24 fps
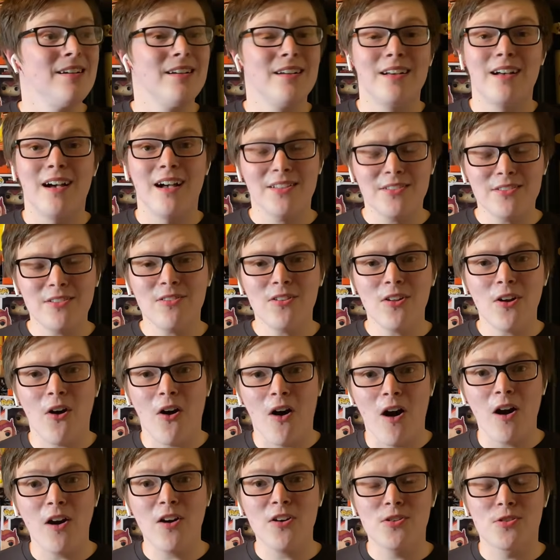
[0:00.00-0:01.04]
That's a little
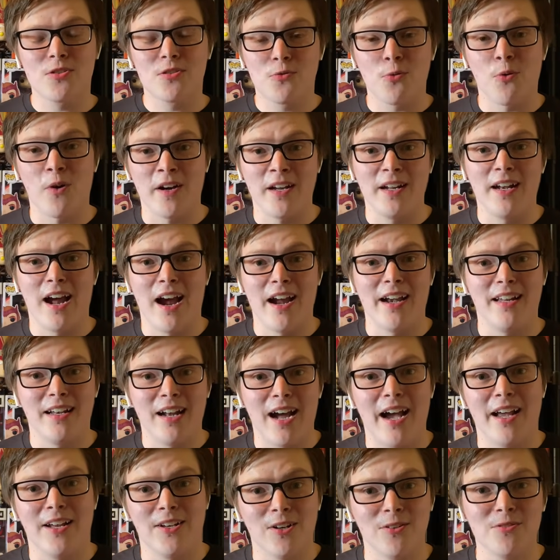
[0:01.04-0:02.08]
harsh,
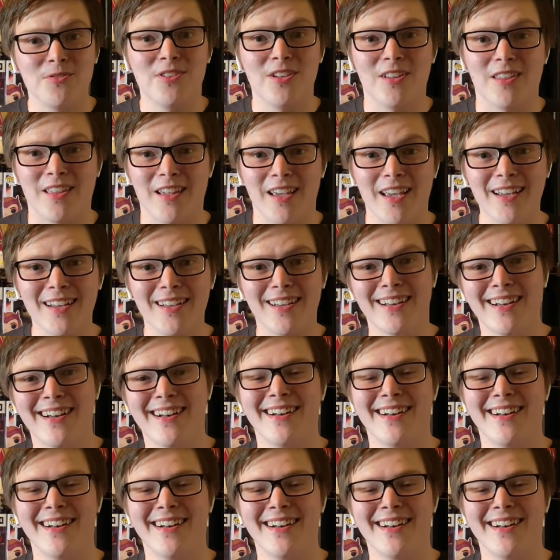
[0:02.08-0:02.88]
2099, don't you think?